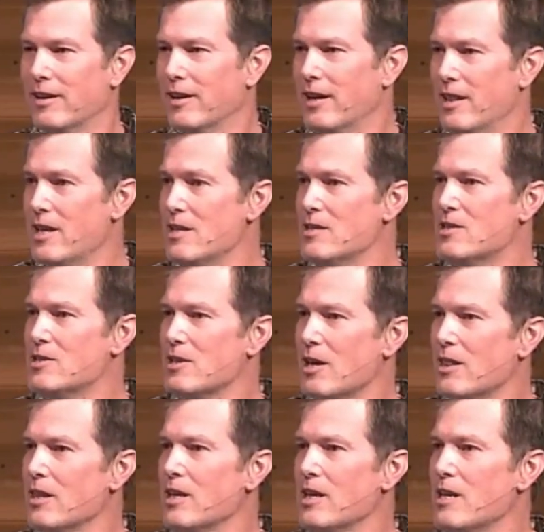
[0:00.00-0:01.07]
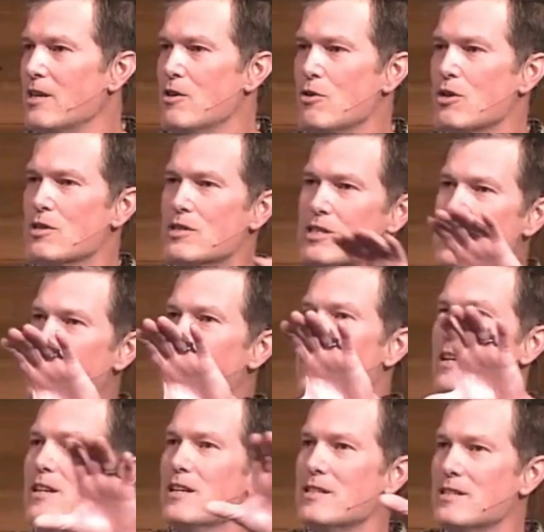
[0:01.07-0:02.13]
And then suddenly you can see in the
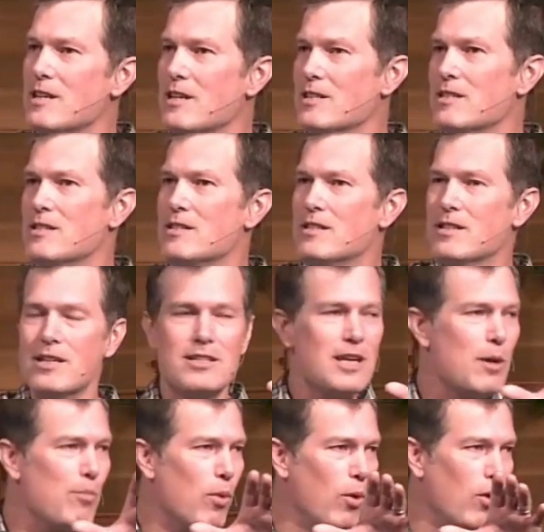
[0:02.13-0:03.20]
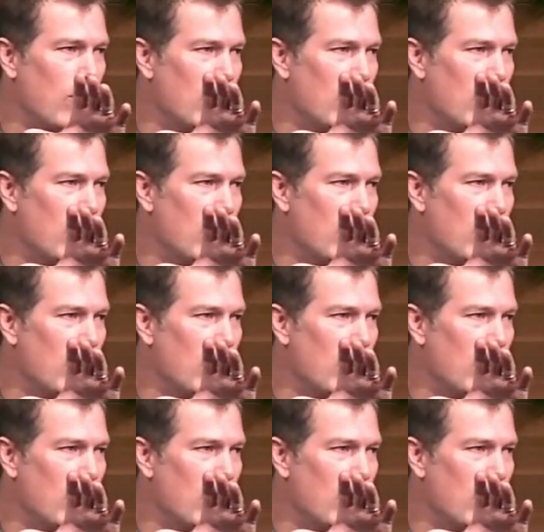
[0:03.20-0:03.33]
distance the temple